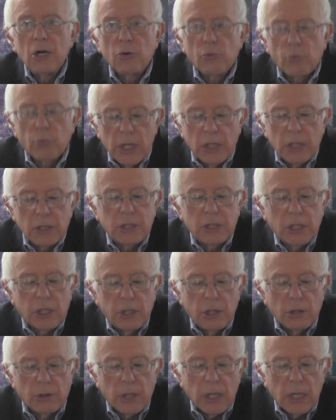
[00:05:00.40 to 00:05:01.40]
real
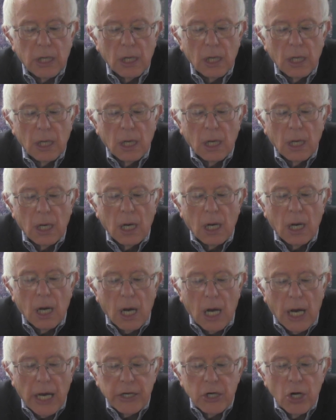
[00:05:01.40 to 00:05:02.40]
security.
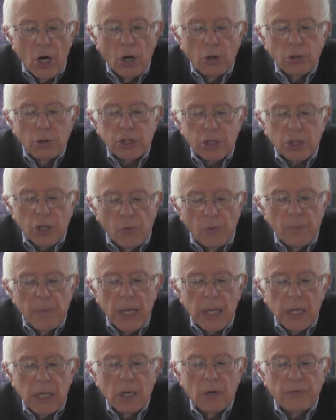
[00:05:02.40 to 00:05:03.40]
I know so
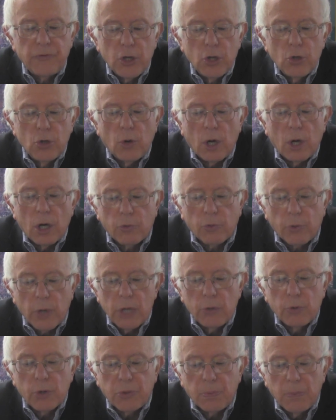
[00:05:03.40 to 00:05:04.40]
many of you agree
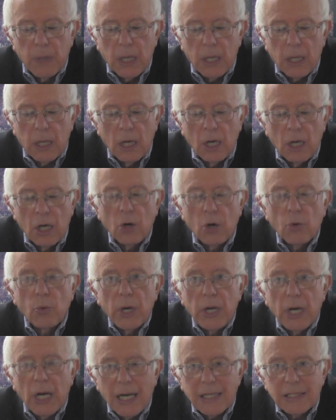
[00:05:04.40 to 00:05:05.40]
with me
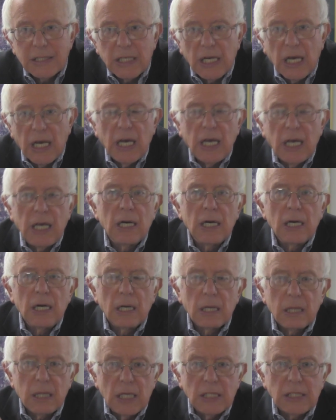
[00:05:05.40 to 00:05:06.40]
when I say
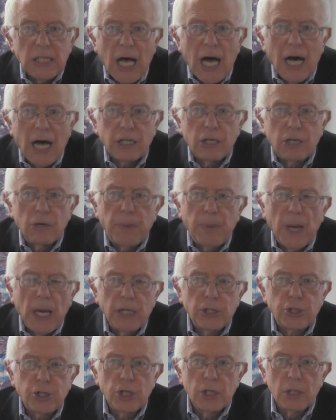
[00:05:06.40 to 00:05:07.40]
this
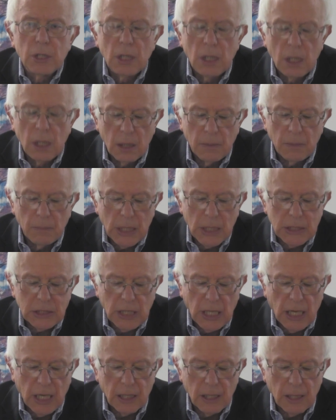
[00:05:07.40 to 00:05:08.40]
occupation must
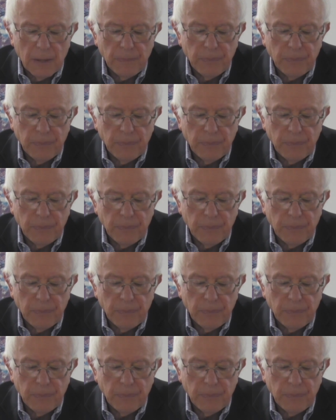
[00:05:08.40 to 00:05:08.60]
end.